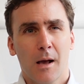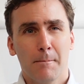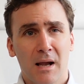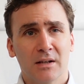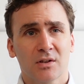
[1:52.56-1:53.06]

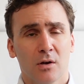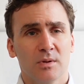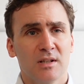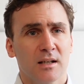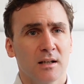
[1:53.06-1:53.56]
And Mexico in
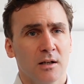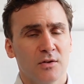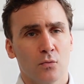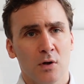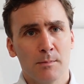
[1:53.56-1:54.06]
particular
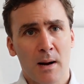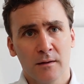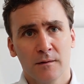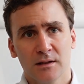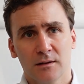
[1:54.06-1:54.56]
has really
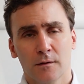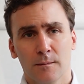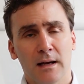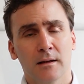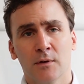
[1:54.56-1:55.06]
benefited
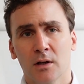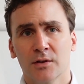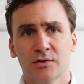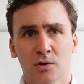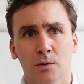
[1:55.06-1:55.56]
from that in the
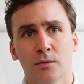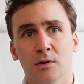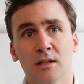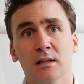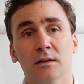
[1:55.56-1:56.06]
last 2 or
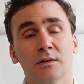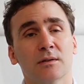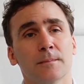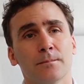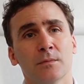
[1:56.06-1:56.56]
3
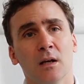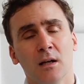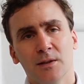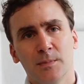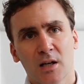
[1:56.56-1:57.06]
years.
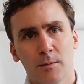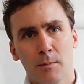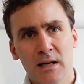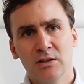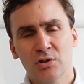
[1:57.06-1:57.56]
It's become a
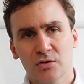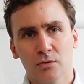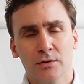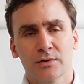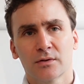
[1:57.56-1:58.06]
major
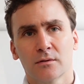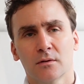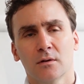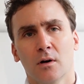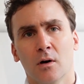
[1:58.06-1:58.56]
source
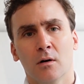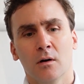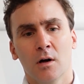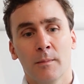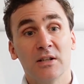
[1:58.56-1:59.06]

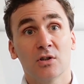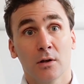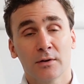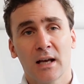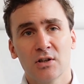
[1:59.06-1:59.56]
or a major
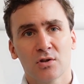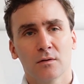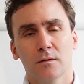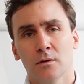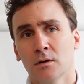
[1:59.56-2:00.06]

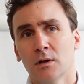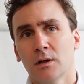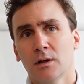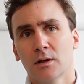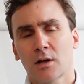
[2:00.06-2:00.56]
location for
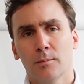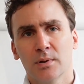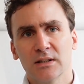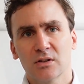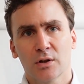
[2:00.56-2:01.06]

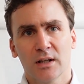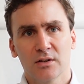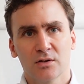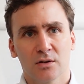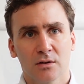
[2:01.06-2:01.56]
companies
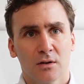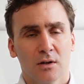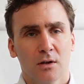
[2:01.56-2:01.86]
looking to